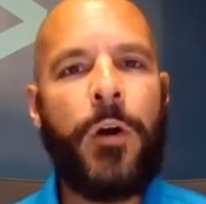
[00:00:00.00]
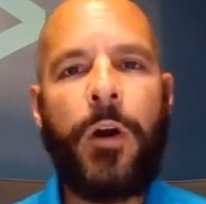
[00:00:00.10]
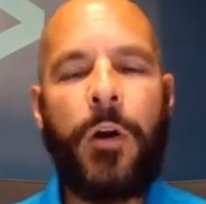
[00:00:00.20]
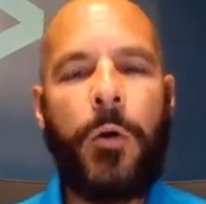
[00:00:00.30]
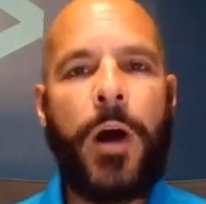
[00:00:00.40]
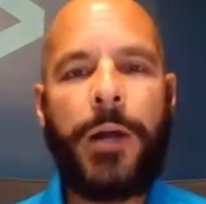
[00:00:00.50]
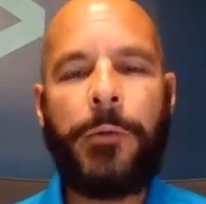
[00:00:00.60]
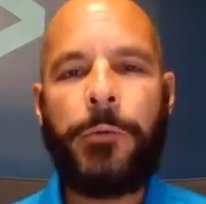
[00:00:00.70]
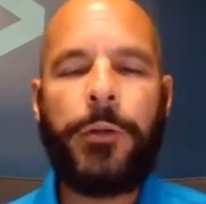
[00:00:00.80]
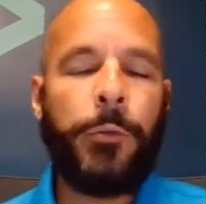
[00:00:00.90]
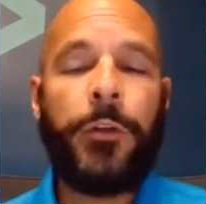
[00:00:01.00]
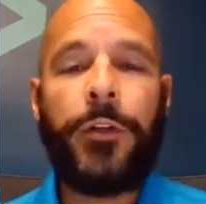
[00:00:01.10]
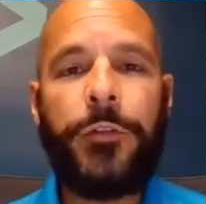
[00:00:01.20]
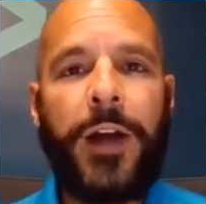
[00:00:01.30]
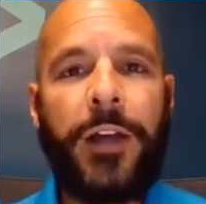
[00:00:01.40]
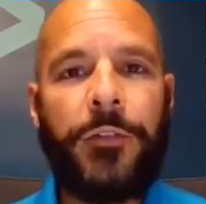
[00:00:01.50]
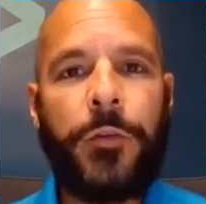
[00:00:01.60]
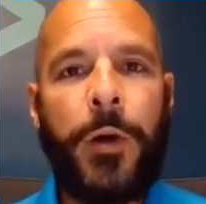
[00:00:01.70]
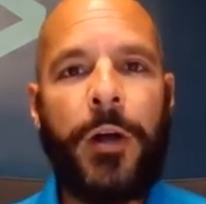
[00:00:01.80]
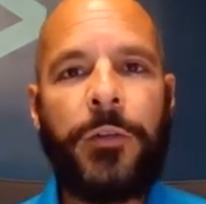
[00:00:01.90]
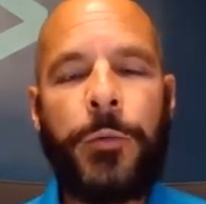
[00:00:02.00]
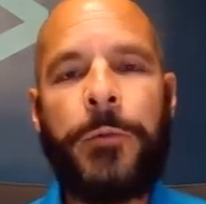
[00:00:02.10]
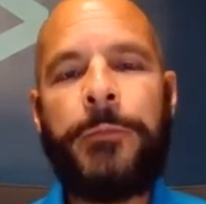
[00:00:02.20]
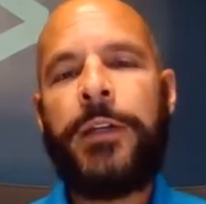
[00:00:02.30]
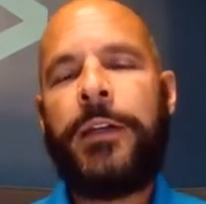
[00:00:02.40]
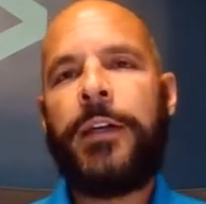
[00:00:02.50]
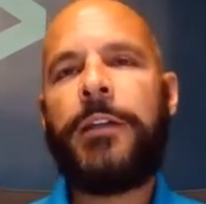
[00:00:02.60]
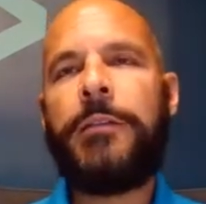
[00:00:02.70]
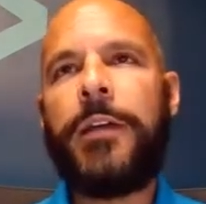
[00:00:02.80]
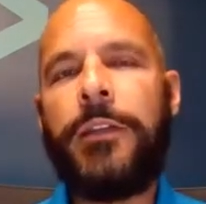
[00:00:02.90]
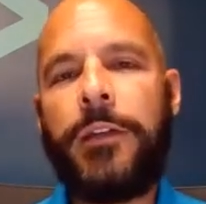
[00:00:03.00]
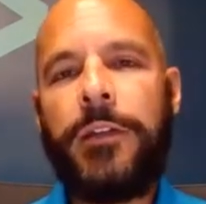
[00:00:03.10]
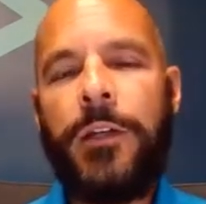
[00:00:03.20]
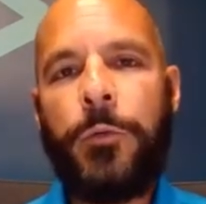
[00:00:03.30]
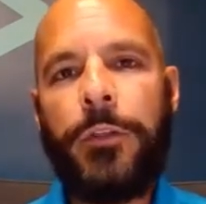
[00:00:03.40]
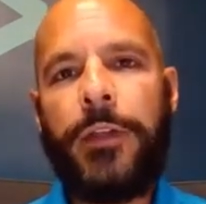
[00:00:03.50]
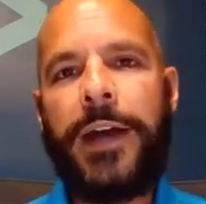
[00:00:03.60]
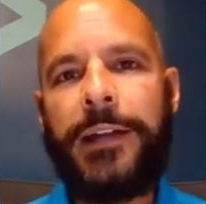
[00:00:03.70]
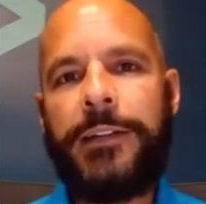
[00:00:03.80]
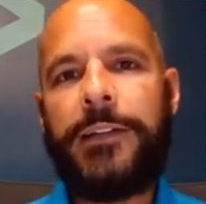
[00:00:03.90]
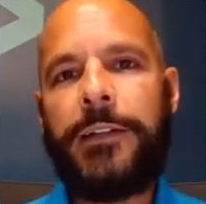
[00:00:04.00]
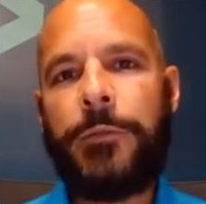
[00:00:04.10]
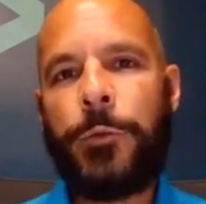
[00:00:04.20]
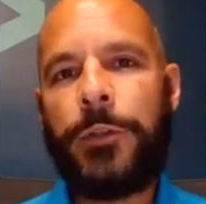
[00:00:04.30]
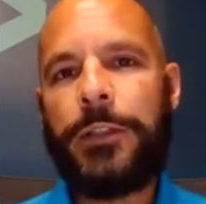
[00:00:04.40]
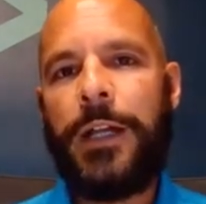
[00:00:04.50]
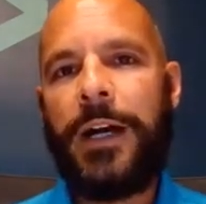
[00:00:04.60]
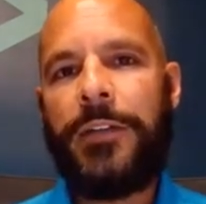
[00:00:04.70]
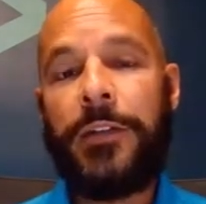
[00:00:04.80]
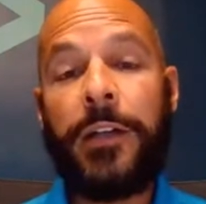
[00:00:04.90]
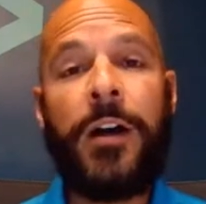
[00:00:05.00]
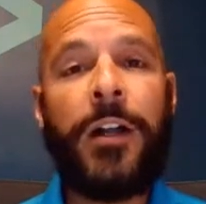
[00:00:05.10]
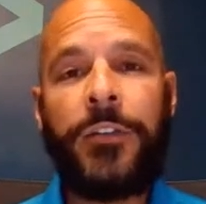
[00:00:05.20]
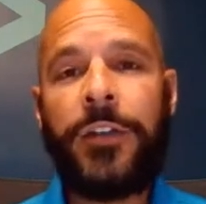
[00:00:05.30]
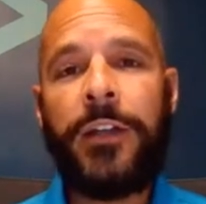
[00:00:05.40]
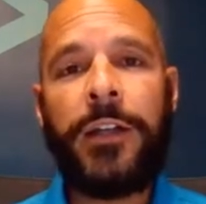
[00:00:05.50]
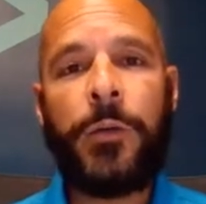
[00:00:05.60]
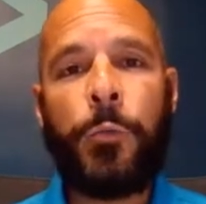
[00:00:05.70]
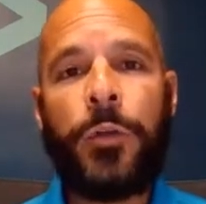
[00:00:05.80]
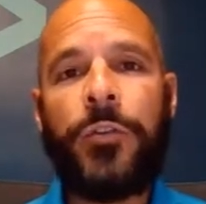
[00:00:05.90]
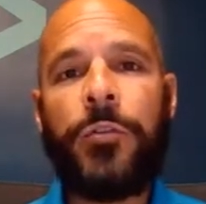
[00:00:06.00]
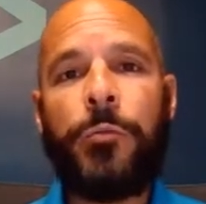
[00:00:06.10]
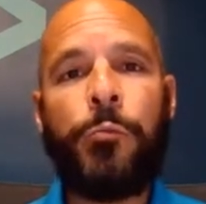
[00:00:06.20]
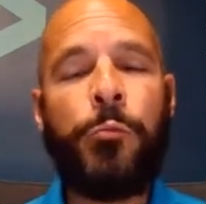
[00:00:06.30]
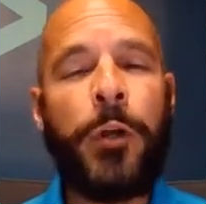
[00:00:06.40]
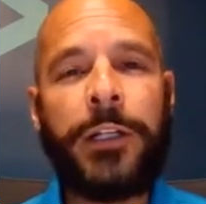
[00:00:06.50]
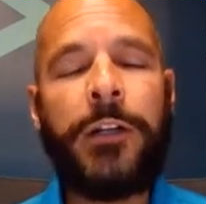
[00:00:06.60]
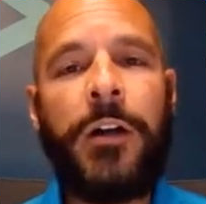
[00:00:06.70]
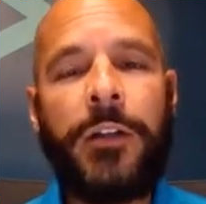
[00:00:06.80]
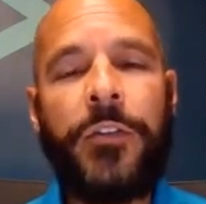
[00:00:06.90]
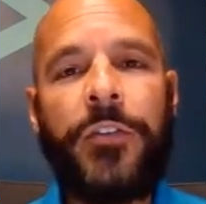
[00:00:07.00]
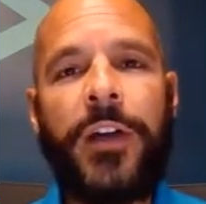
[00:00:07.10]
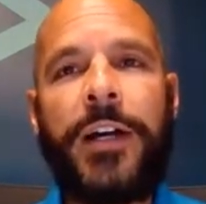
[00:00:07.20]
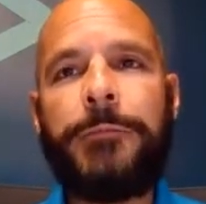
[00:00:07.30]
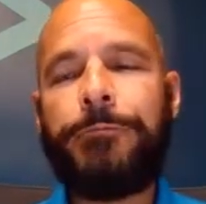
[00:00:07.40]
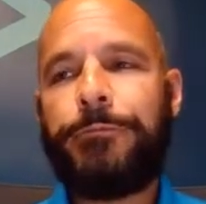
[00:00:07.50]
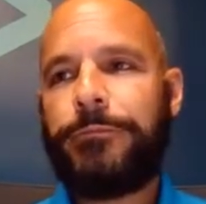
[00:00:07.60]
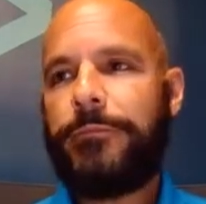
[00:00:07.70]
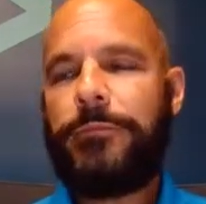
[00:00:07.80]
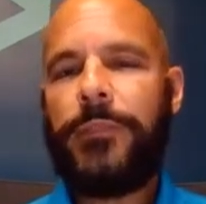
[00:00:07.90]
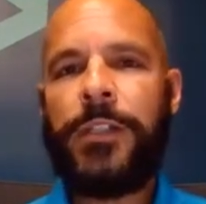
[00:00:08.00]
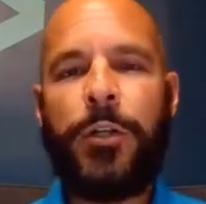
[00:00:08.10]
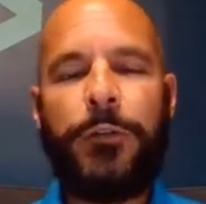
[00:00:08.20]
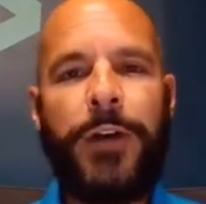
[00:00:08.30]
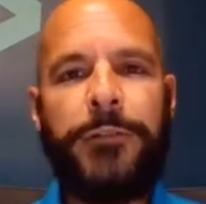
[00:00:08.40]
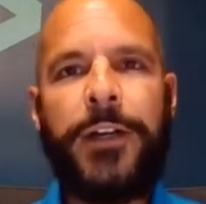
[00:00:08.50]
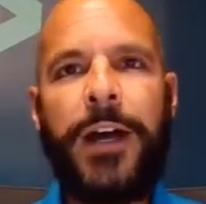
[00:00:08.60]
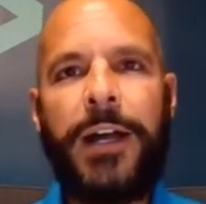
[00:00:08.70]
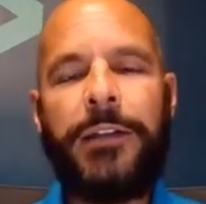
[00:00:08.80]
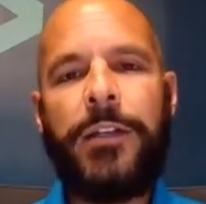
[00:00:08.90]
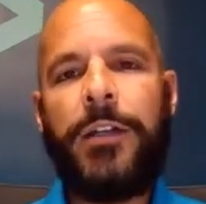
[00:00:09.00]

ROI, really as fast as possible. And the key with that, it really lies in content and what's running on the sign. If I've got